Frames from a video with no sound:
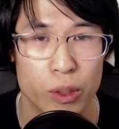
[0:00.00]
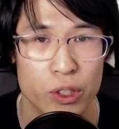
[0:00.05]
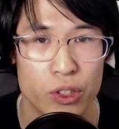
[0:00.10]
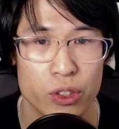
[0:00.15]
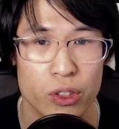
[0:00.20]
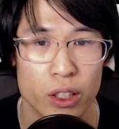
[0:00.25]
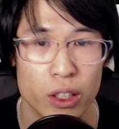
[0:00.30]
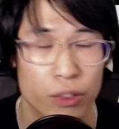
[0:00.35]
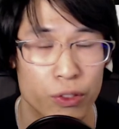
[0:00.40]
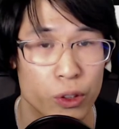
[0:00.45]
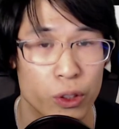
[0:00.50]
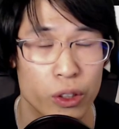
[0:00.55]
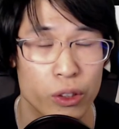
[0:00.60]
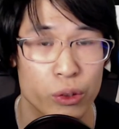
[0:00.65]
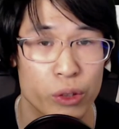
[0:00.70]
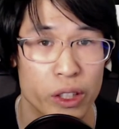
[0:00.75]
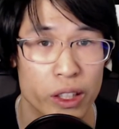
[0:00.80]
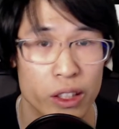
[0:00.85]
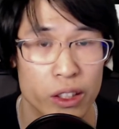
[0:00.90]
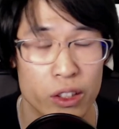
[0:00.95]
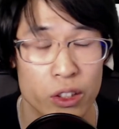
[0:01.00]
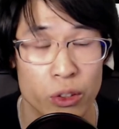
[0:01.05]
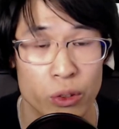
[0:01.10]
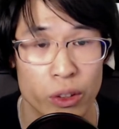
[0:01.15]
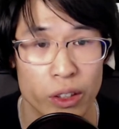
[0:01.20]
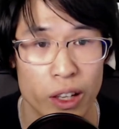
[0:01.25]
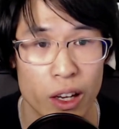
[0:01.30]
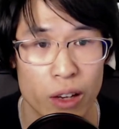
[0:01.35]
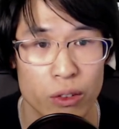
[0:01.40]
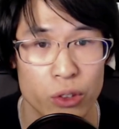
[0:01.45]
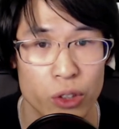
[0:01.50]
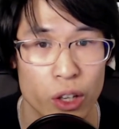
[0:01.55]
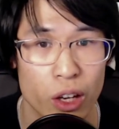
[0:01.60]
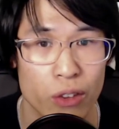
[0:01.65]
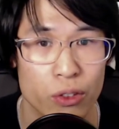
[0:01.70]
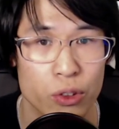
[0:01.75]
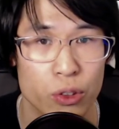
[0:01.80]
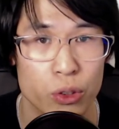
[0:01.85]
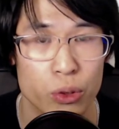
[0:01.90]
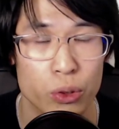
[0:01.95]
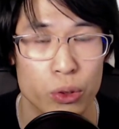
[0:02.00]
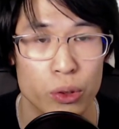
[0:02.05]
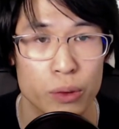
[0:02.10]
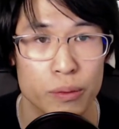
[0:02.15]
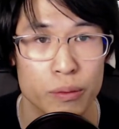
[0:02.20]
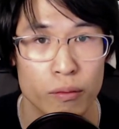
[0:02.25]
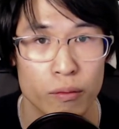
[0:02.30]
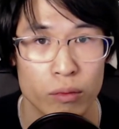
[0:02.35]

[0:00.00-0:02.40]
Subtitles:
If you create a new account, you have to